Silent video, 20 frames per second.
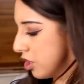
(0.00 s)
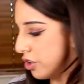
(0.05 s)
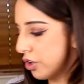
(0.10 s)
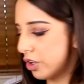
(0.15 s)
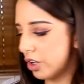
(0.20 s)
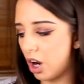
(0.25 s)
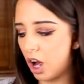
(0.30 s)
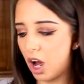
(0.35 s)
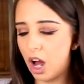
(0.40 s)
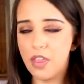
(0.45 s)
you
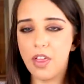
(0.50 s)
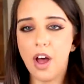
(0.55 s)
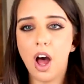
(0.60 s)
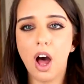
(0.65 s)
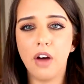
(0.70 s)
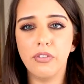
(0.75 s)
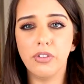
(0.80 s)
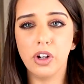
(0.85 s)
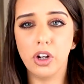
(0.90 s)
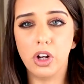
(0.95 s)
can either
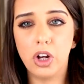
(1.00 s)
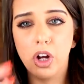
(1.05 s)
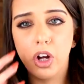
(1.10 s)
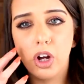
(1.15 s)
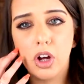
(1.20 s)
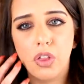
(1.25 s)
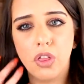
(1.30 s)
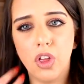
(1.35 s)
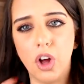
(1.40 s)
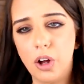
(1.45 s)
oven
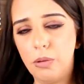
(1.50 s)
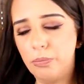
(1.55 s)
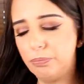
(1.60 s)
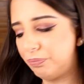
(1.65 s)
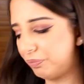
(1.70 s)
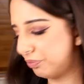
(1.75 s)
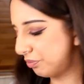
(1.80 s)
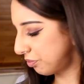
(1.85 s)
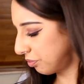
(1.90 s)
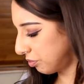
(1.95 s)
cook
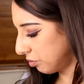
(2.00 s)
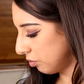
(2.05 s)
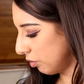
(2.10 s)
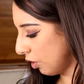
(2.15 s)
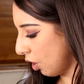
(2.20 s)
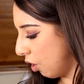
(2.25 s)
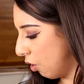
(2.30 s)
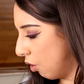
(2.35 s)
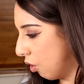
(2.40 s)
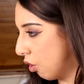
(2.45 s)
them
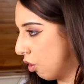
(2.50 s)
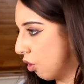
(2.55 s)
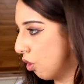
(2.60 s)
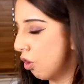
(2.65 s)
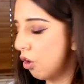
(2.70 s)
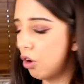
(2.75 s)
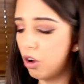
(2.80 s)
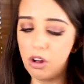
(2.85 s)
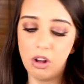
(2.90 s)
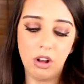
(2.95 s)

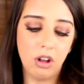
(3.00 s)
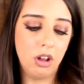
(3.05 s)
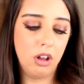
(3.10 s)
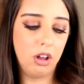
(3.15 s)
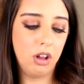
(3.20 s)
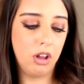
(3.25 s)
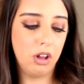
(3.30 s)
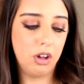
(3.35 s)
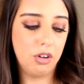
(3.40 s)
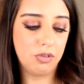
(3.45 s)
or
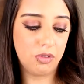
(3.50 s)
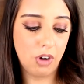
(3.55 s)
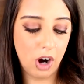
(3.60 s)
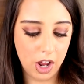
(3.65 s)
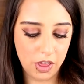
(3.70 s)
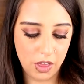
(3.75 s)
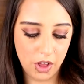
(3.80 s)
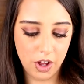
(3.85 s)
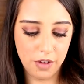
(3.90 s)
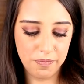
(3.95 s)

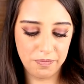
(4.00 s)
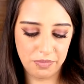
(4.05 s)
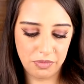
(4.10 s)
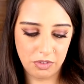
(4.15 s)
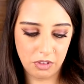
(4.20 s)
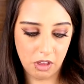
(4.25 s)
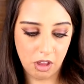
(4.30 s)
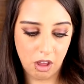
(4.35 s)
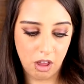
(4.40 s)
fry them.